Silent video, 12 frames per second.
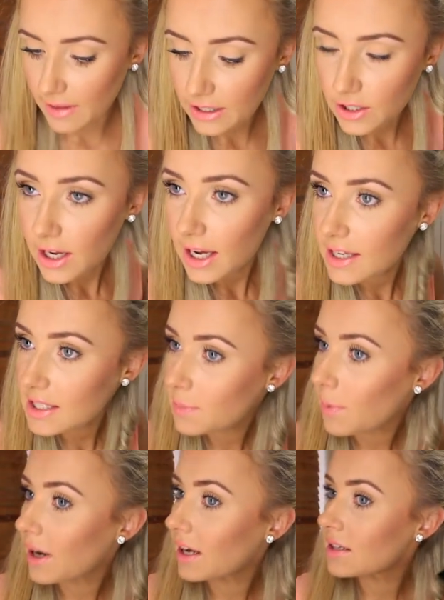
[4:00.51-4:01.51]
that you
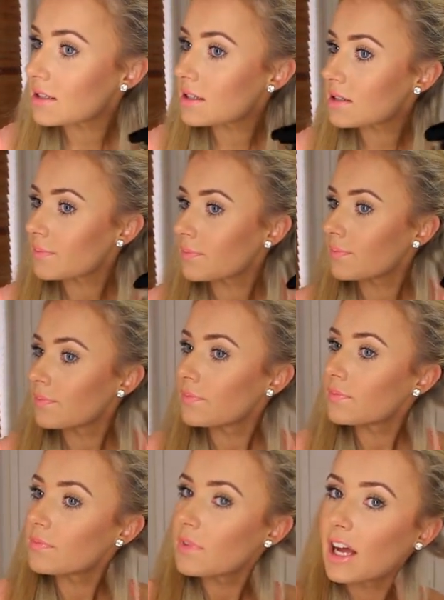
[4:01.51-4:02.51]
hairspray it
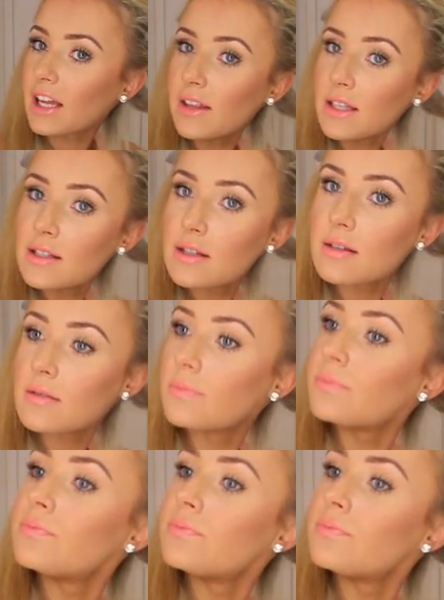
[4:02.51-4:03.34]
like this.